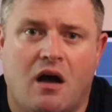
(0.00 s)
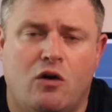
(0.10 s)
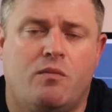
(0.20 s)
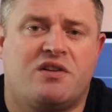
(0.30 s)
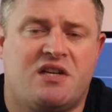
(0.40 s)
How
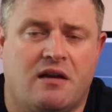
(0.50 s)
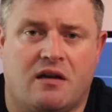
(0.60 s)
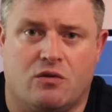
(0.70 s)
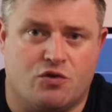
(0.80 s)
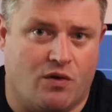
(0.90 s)
about
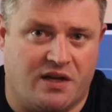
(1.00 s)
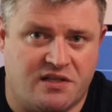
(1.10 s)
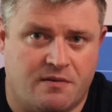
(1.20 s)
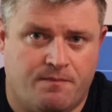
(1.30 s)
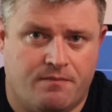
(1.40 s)
technical
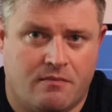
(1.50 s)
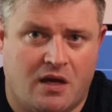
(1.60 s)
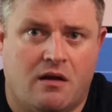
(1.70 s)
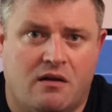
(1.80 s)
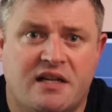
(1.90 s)
drawings?
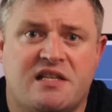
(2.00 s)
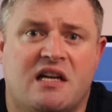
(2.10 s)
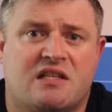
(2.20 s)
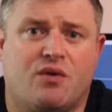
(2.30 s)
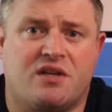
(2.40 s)
Let's
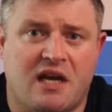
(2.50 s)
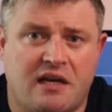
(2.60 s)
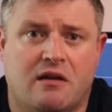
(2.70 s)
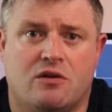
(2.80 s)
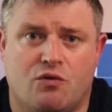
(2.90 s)
ask for a
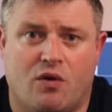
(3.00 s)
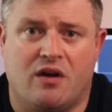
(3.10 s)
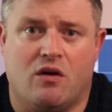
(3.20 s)
technical drawing